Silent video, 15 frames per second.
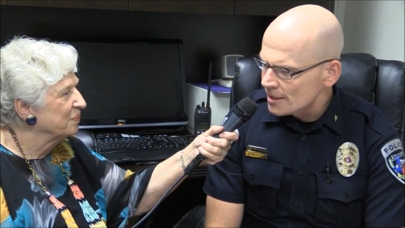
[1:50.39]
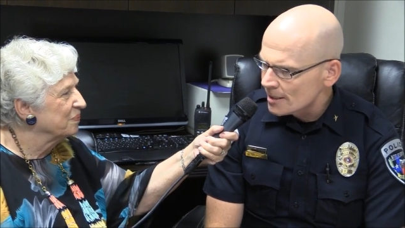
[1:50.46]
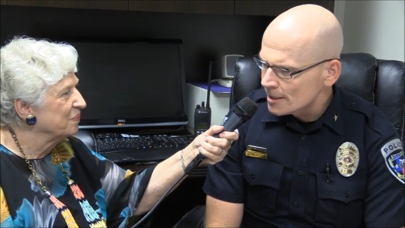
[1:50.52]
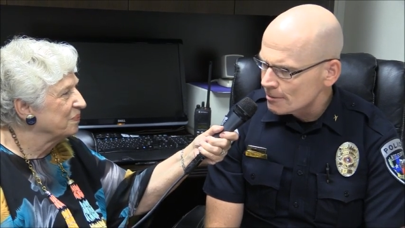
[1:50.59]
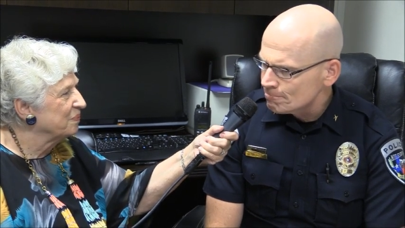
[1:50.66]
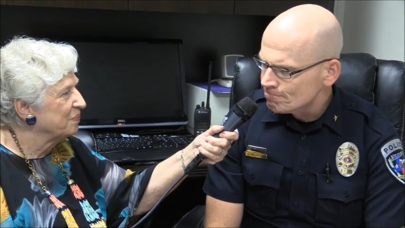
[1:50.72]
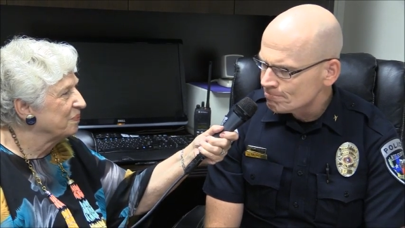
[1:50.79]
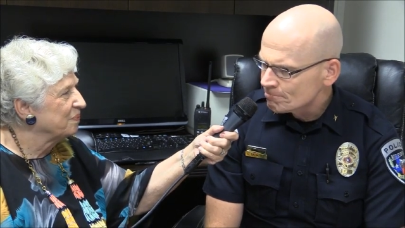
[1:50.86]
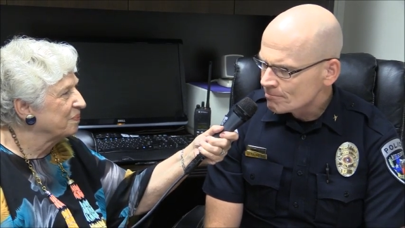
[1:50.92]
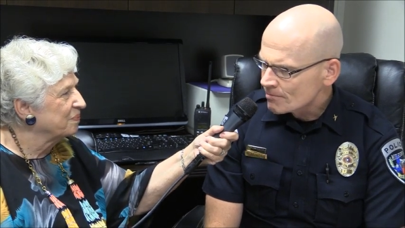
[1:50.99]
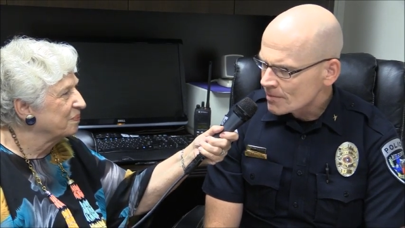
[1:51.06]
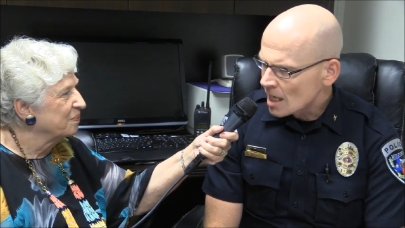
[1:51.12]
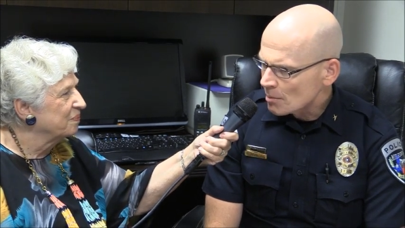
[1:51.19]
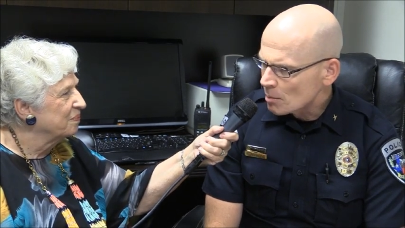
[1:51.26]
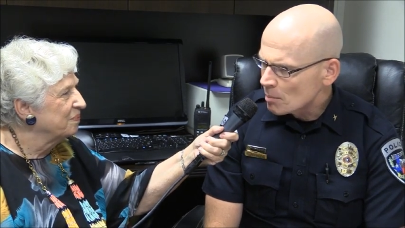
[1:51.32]
Speaker 1: Um,
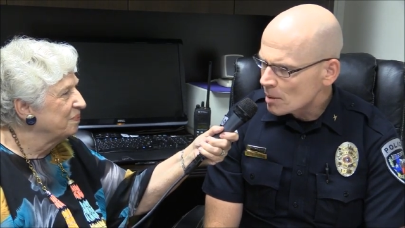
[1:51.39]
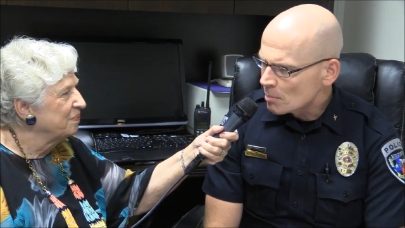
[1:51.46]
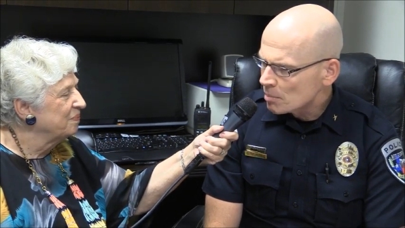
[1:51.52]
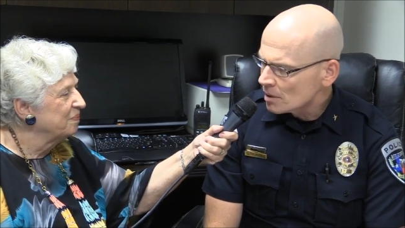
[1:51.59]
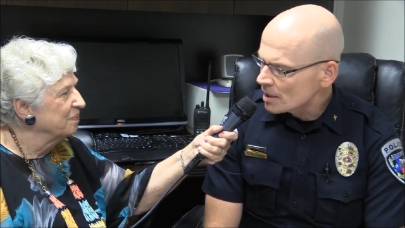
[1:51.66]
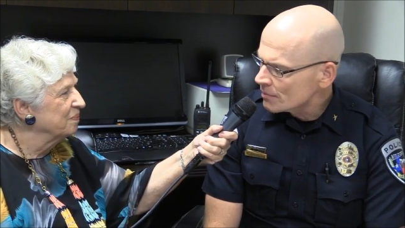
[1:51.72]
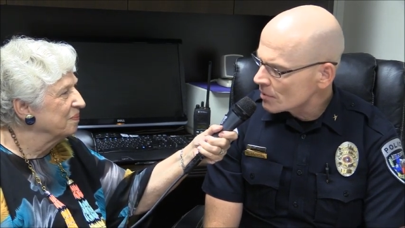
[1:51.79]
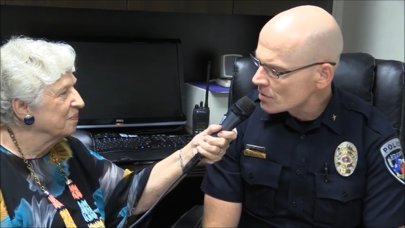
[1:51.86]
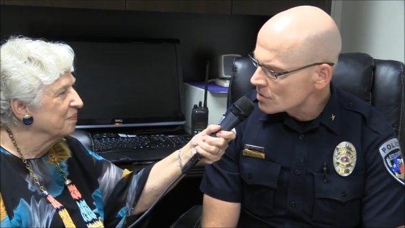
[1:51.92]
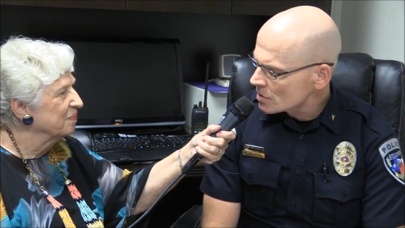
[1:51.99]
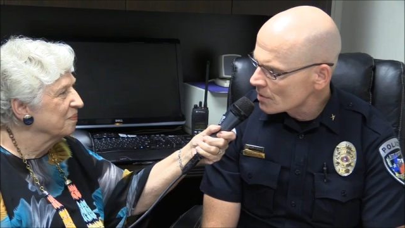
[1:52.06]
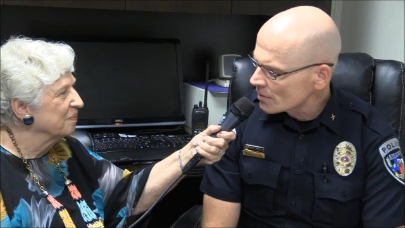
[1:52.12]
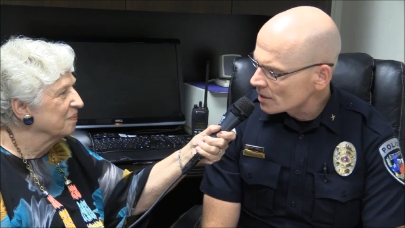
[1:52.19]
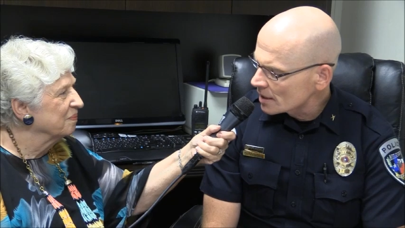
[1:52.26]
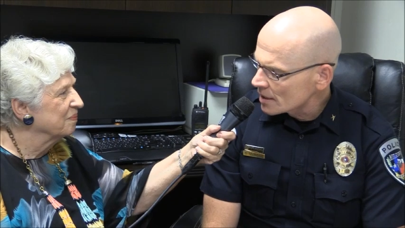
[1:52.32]
I'm a big believer in
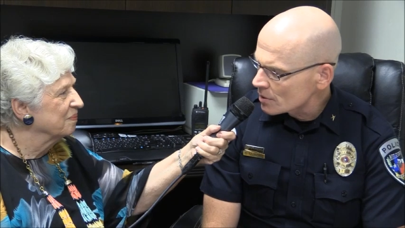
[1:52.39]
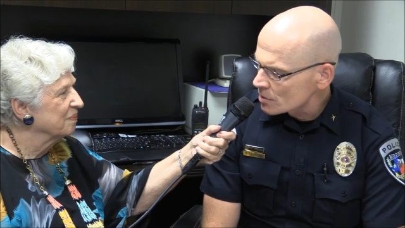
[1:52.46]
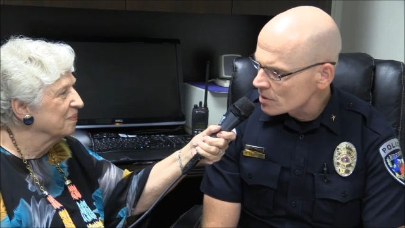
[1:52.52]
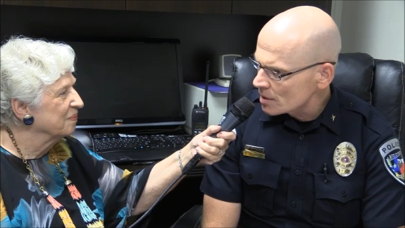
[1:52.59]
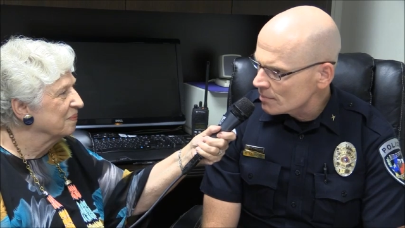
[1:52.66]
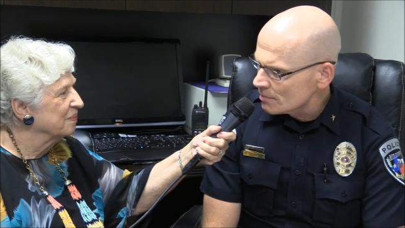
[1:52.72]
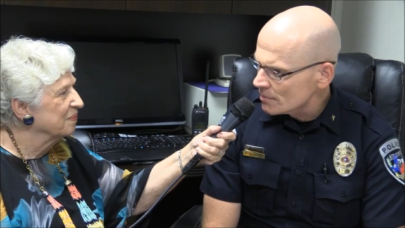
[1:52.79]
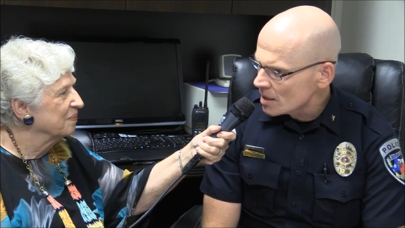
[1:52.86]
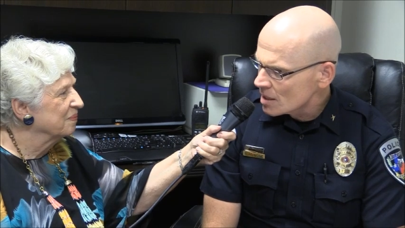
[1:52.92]
servant leadership,